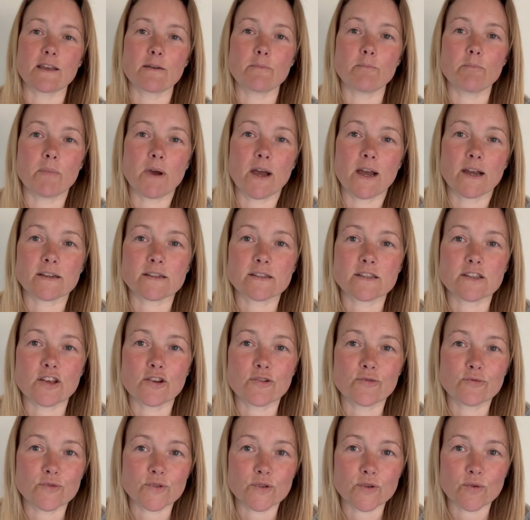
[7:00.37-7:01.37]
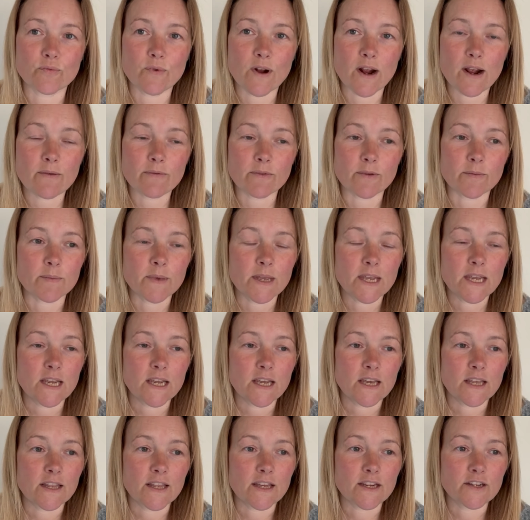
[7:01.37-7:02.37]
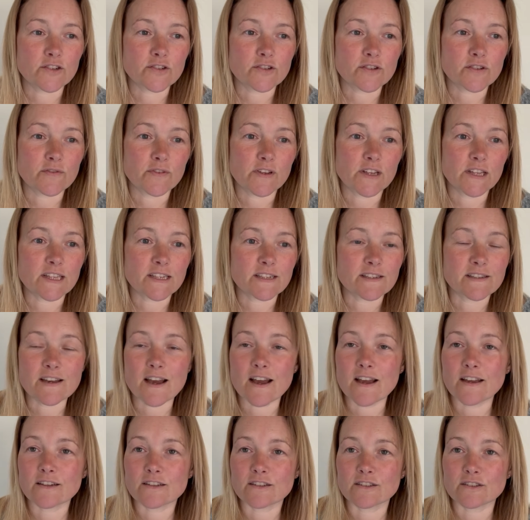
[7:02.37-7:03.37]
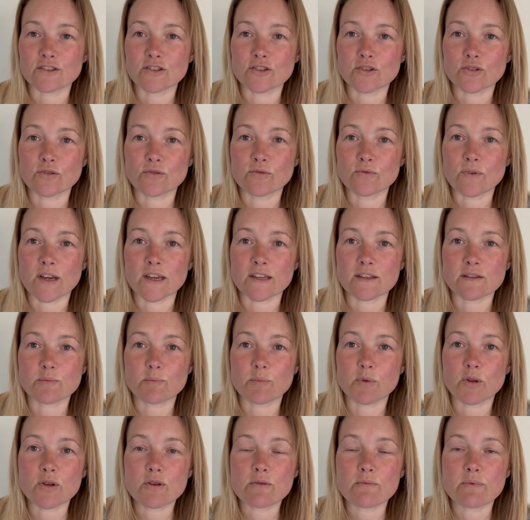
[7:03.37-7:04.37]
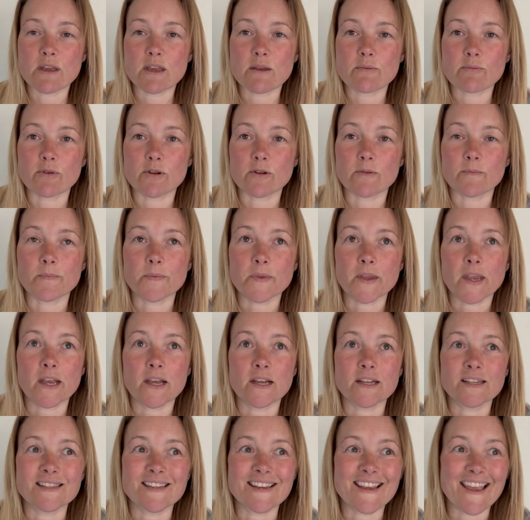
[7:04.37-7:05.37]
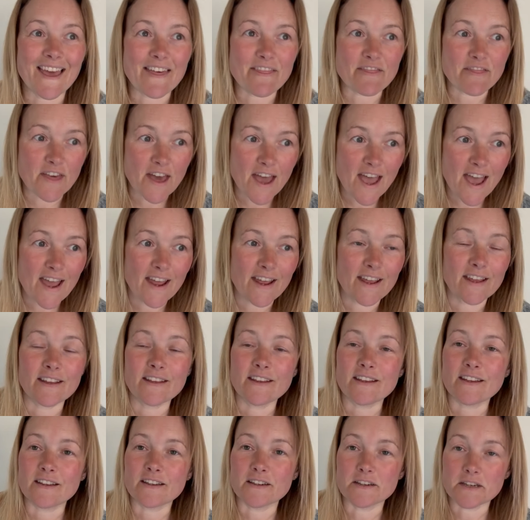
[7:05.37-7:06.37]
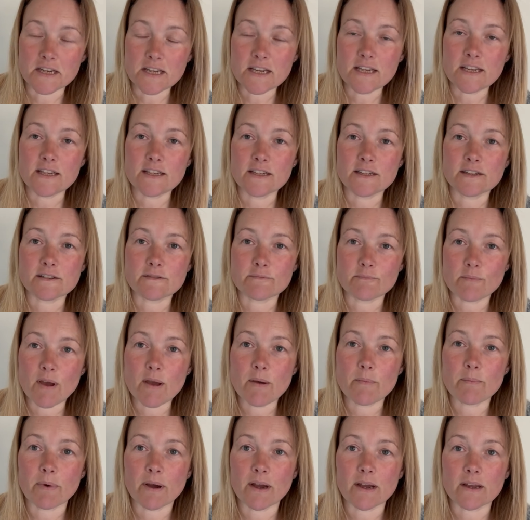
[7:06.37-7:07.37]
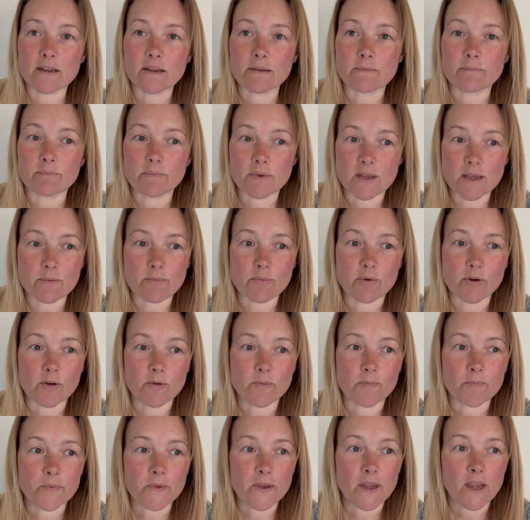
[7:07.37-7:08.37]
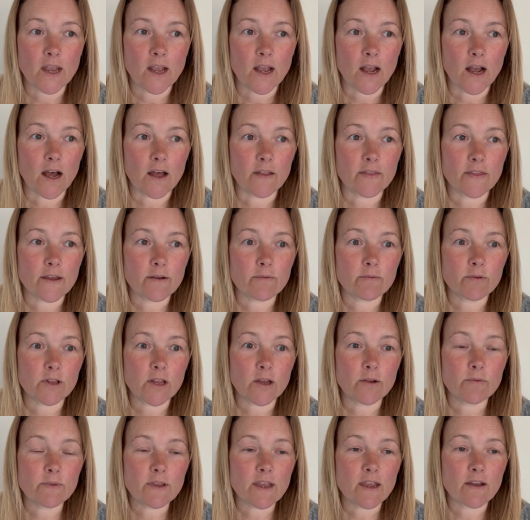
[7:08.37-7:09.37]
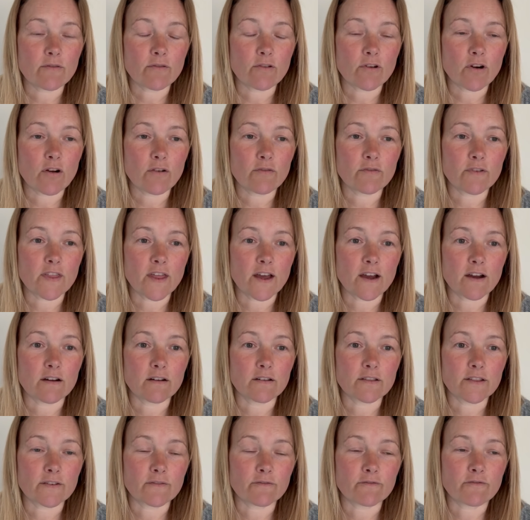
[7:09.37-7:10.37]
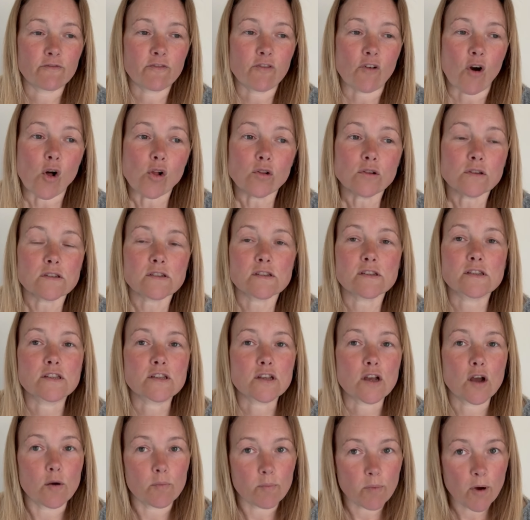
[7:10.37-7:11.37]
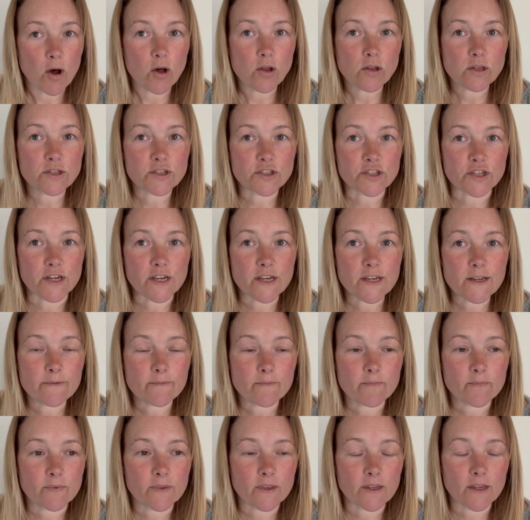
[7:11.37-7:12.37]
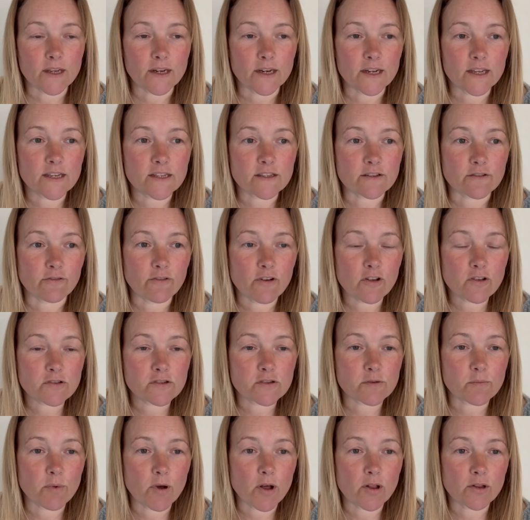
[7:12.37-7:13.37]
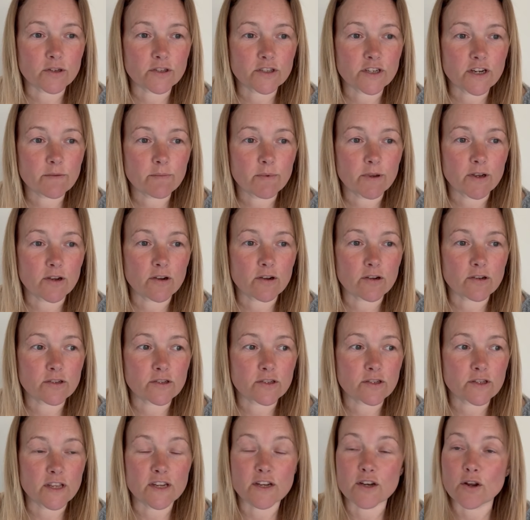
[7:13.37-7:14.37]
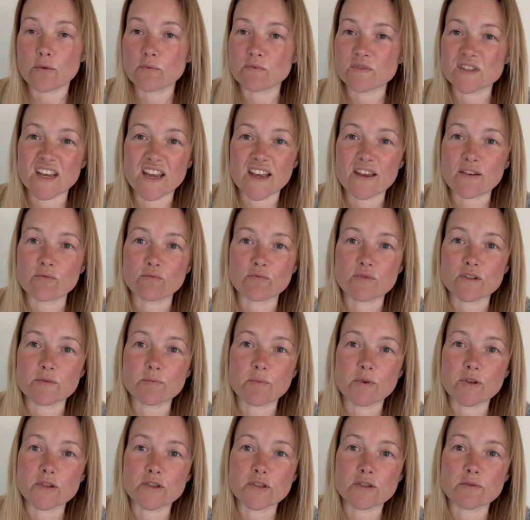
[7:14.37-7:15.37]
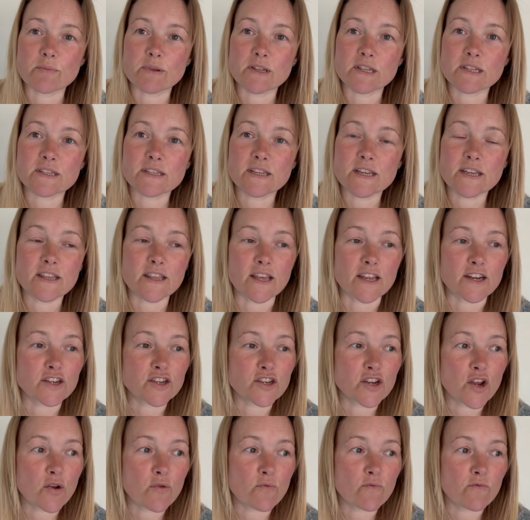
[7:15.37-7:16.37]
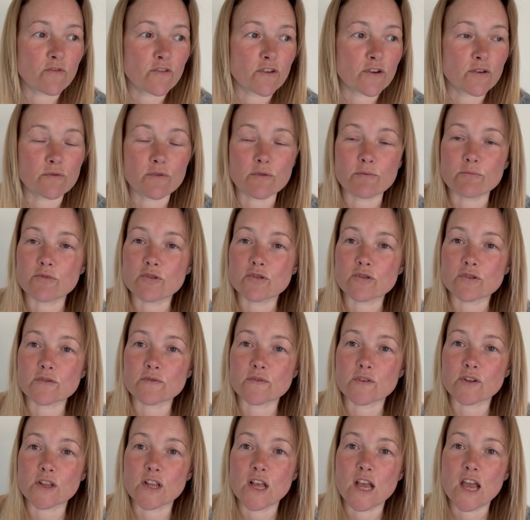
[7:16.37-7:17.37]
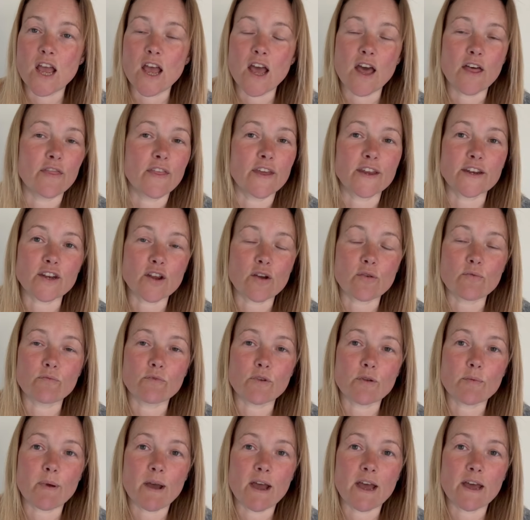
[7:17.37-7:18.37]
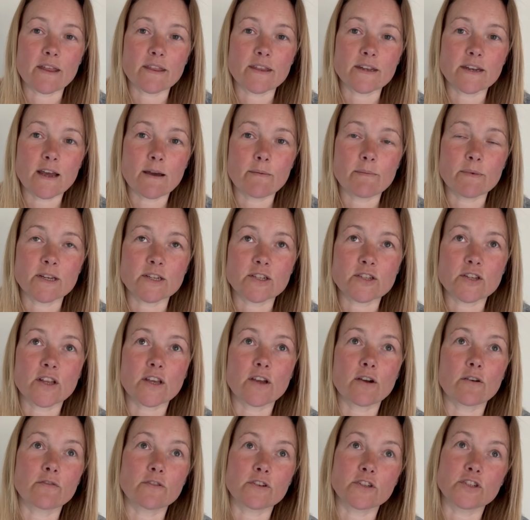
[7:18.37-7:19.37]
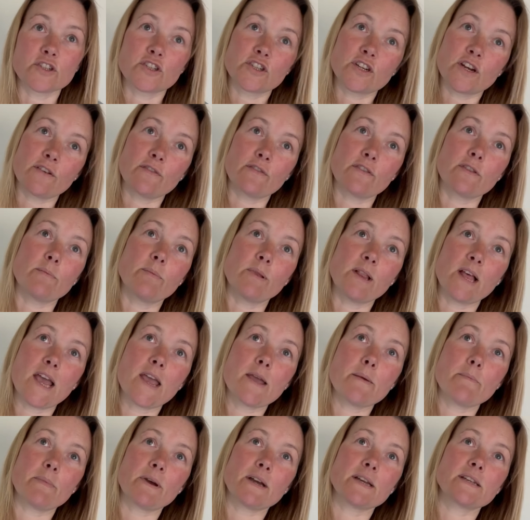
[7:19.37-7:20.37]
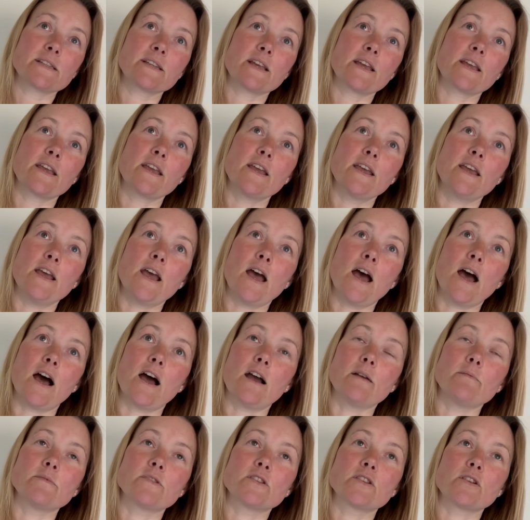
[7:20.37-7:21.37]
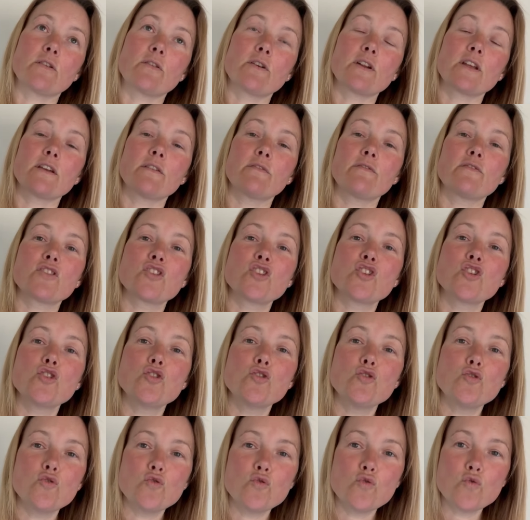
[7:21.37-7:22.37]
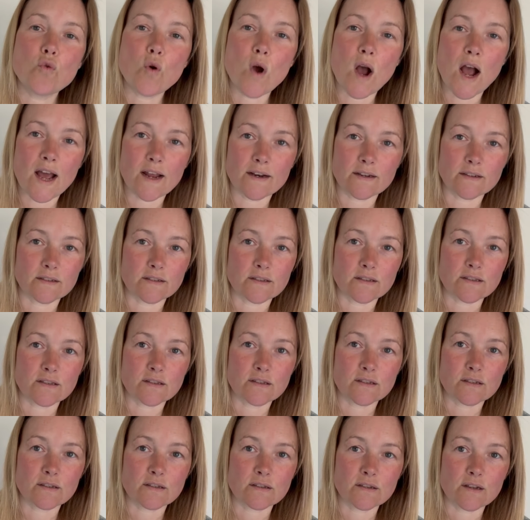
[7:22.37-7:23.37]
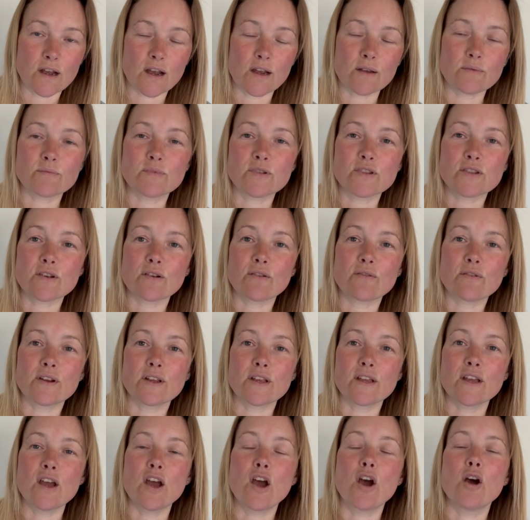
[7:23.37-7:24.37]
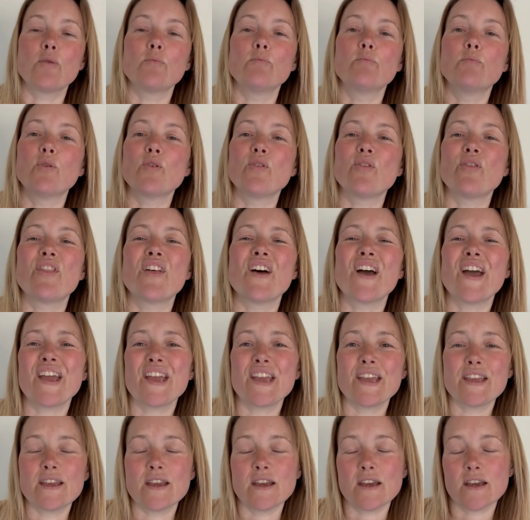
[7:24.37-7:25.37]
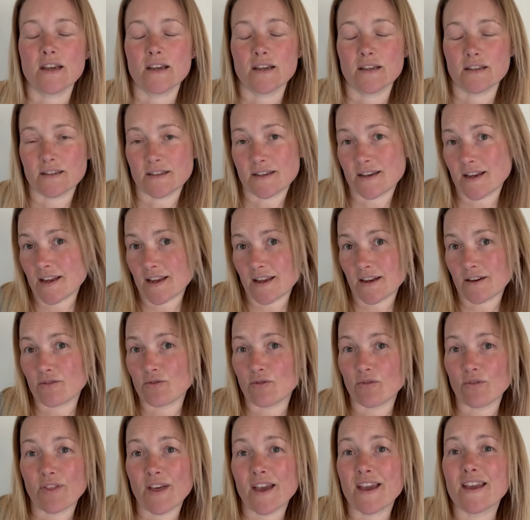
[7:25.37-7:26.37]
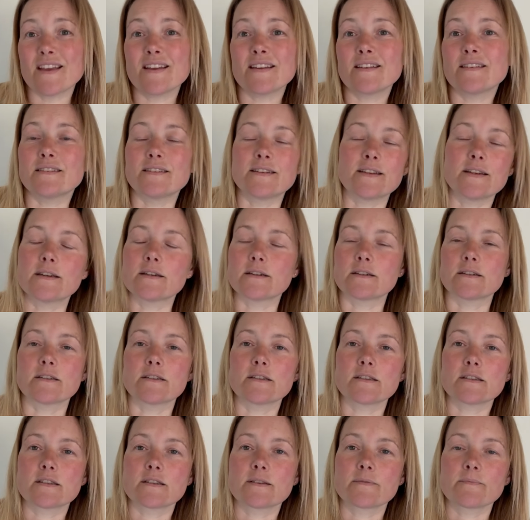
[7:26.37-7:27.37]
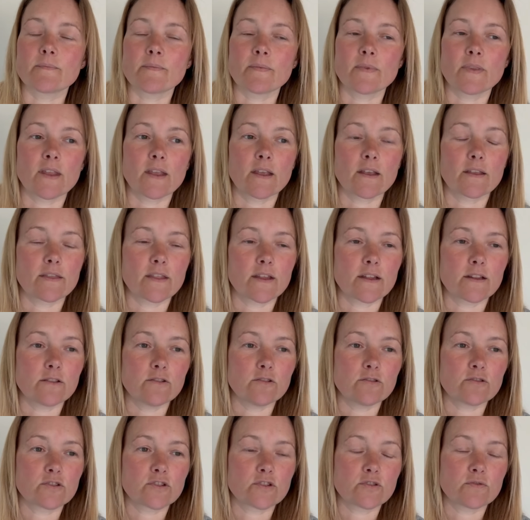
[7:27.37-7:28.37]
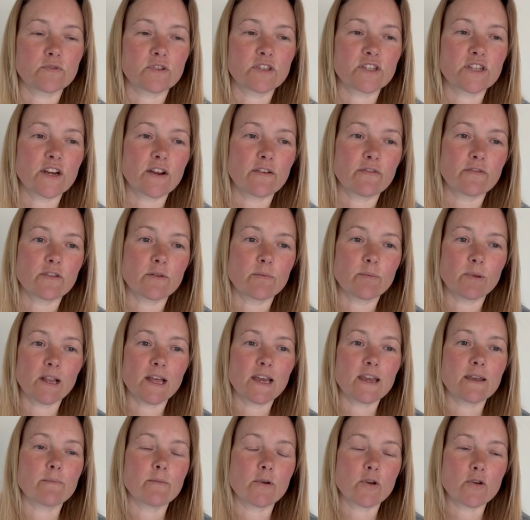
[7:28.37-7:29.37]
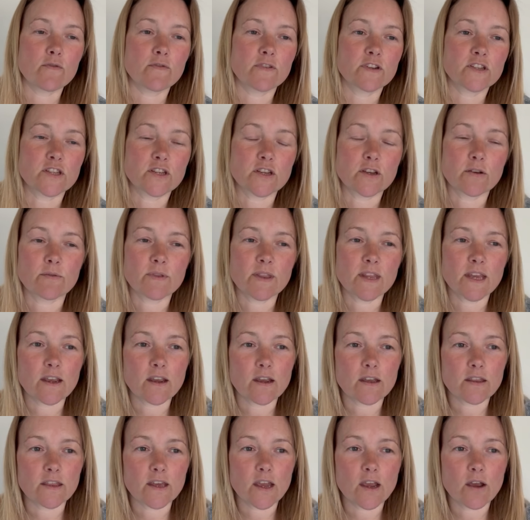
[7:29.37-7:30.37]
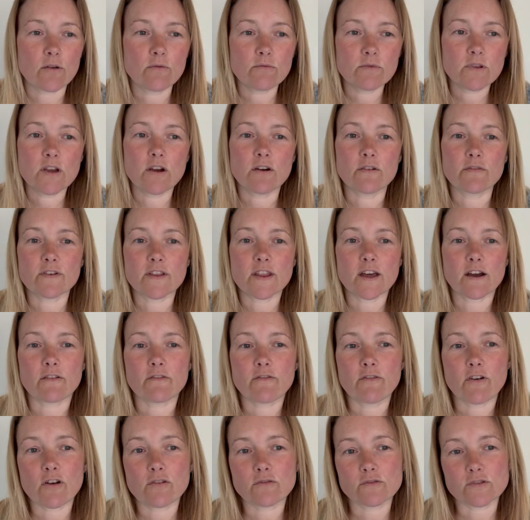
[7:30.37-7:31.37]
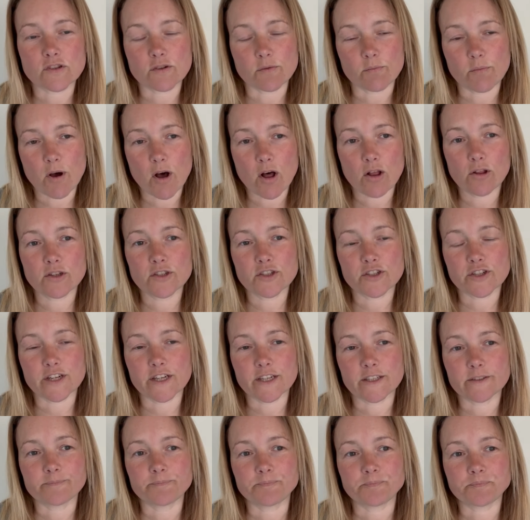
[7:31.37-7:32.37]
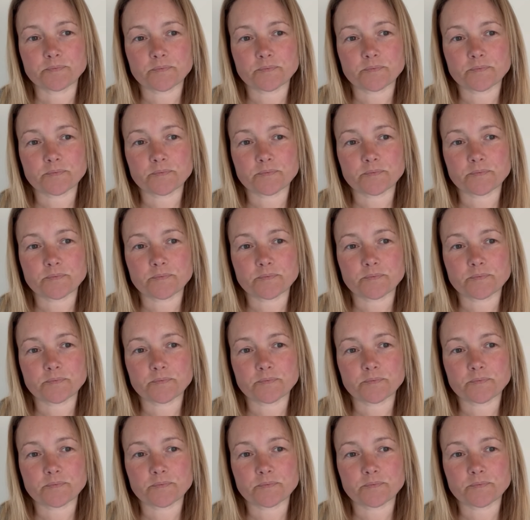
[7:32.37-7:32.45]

impacts those around them. They just feel entitled to exploit people to get their needs met by people. And they will only ever offer that false apology. And it is a false apology because they don't take responsibility, they don't feel remorseful, they don't repair the damage. They often shift the blame by saying, I'm sorry if you hadn't, I'm sorry, but they did or they didn't. They look to shift the blame over to you and they, they only offer that false apology